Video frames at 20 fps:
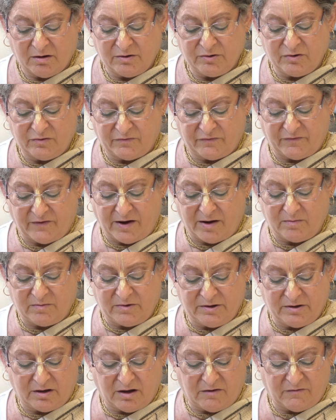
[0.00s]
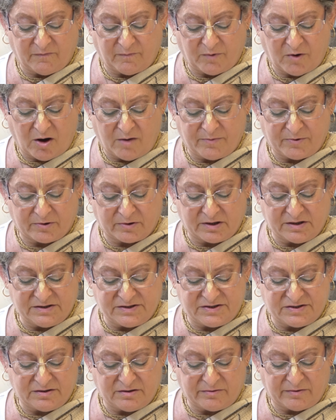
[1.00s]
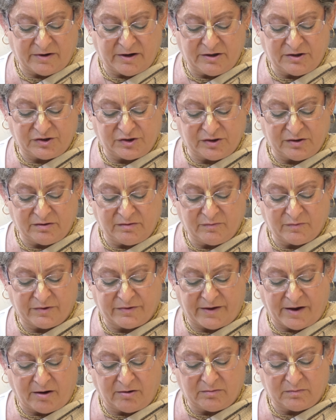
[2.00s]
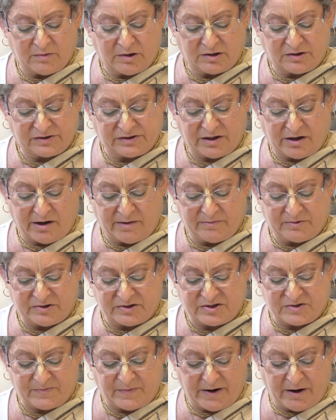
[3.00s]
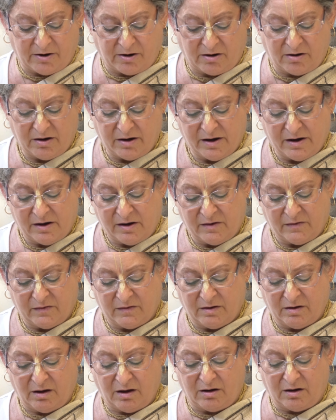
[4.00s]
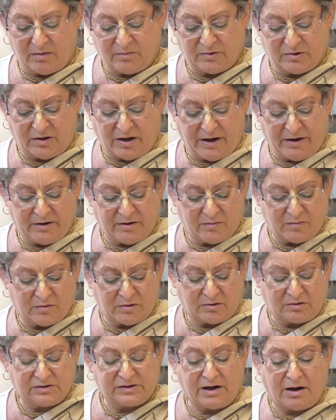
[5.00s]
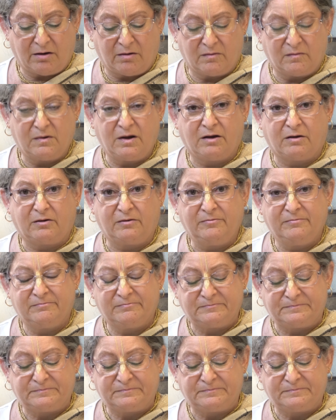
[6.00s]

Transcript: Your family gave proper consideration without much time to spare, and I'm glad it worked out well.